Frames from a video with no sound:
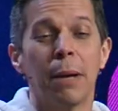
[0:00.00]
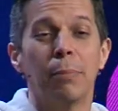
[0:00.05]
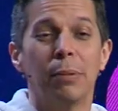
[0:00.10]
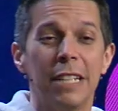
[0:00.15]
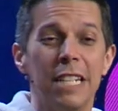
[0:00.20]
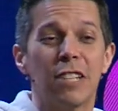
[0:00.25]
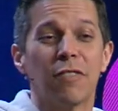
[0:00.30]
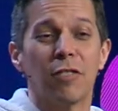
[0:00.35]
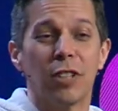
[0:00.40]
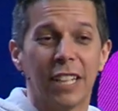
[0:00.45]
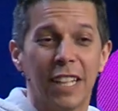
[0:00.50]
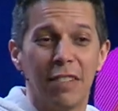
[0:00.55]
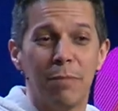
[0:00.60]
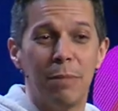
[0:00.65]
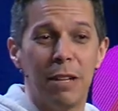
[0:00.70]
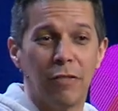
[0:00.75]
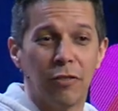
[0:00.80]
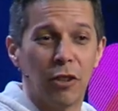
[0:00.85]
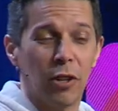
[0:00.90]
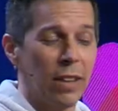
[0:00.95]
Please forgive
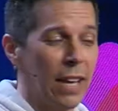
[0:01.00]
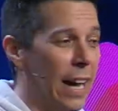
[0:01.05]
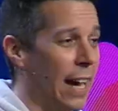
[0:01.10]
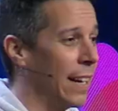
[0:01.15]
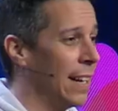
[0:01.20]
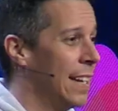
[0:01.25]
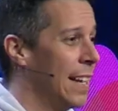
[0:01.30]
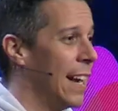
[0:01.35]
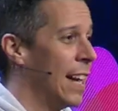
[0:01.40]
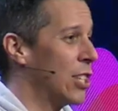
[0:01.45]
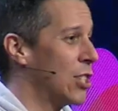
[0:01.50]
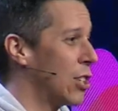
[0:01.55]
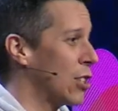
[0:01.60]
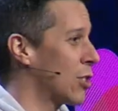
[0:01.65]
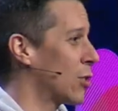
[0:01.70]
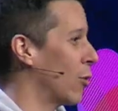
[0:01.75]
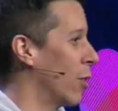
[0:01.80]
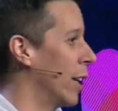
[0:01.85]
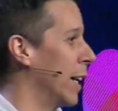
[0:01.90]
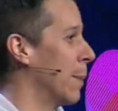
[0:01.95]
me for that. It's
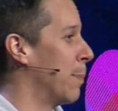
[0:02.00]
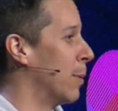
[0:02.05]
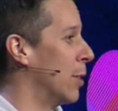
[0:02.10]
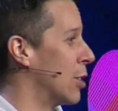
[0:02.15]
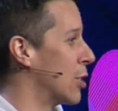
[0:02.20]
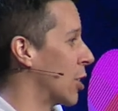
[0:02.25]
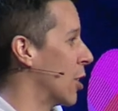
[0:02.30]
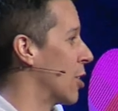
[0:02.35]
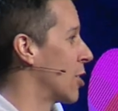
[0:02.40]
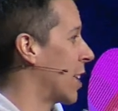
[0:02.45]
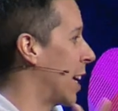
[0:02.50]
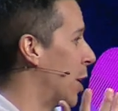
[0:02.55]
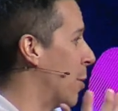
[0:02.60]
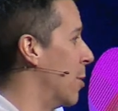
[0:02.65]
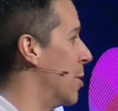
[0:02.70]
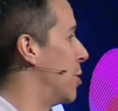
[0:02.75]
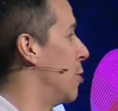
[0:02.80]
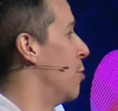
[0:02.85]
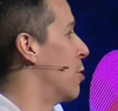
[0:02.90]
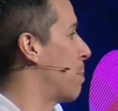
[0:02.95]
just growing up in the church, I
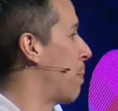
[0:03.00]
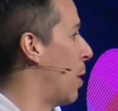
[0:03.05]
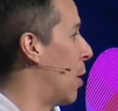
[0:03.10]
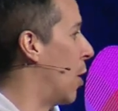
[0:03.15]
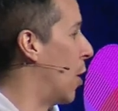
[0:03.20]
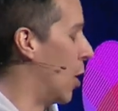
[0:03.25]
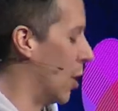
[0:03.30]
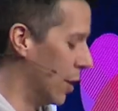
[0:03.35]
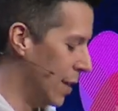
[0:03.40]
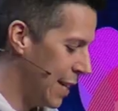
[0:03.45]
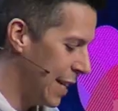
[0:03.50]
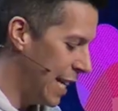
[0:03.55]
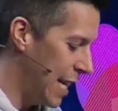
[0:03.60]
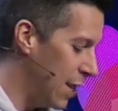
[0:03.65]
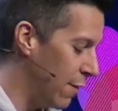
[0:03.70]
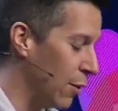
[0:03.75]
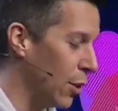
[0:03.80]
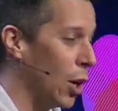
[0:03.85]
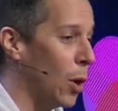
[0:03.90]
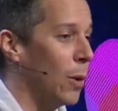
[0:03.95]
always use Paul,
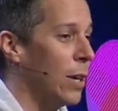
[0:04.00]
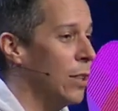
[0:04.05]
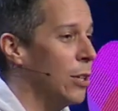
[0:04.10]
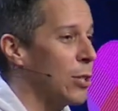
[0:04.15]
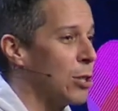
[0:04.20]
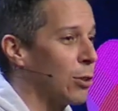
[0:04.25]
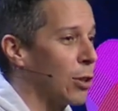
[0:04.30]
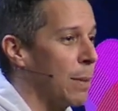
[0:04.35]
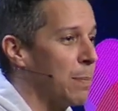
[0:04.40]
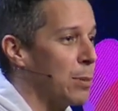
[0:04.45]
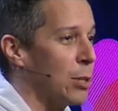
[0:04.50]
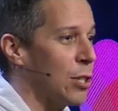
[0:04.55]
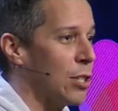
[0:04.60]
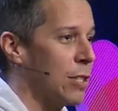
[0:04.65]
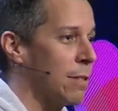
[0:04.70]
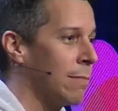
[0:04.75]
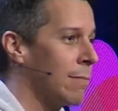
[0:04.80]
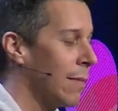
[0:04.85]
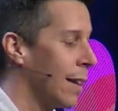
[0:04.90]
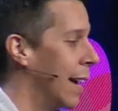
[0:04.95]
even though in the
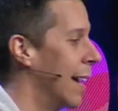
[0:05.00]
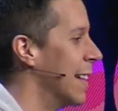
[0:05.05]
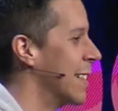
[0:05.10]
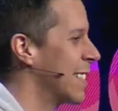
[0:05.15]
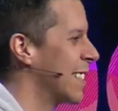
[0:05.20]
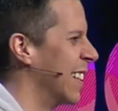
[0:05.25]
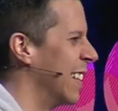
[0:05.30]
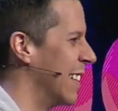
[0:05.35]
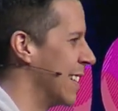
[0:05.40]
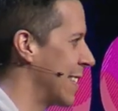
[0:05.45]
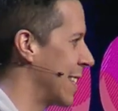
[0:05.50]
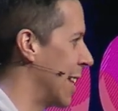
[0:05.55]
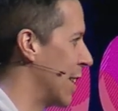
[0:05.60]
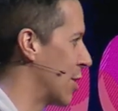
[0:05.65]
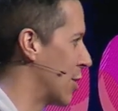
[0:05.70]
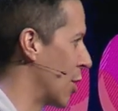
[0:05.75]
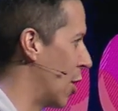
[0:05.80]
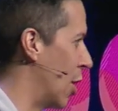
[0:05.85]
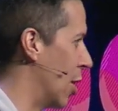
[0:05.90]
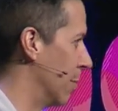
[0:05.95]
scriptures, it's going to say
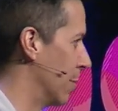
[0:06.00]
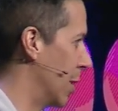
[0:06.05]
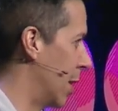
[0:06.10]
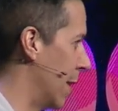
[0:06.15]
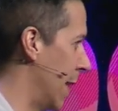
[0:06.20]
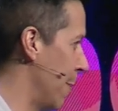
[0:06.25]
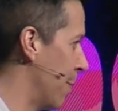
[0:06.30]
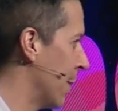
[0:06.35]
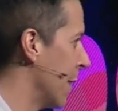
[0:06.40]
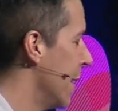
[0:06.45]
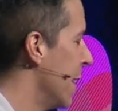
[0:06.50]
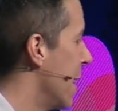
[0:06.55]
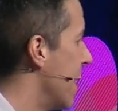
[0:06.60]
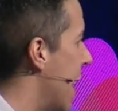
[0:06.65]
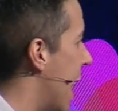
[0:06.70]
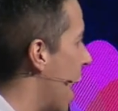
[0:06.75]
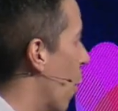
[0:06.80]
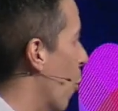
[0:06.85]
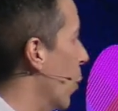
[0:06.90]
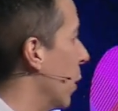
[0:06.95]
Saul. All right?
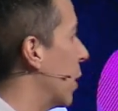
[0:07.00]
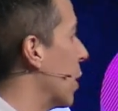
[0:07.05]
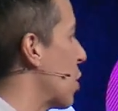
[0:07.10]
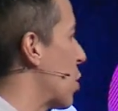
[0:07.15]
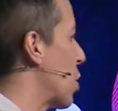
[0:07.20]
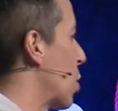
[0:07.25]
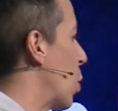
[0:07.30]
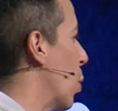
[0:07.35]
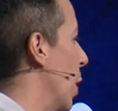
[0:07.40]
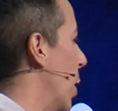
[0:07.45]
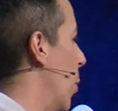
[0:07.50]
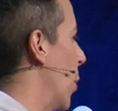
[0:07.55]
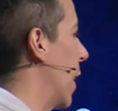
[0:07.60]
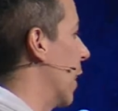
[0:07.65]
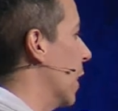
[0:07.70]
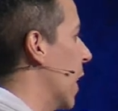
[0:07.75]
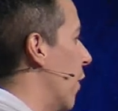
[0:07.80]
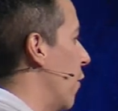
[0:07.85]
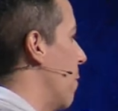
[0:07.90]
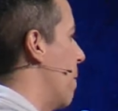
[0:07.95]
Now, with this story, what I
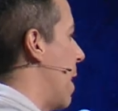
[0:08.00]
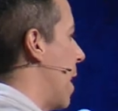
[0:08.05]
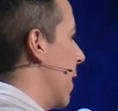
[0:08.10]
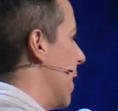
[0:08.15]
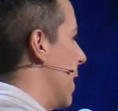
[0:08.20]
love about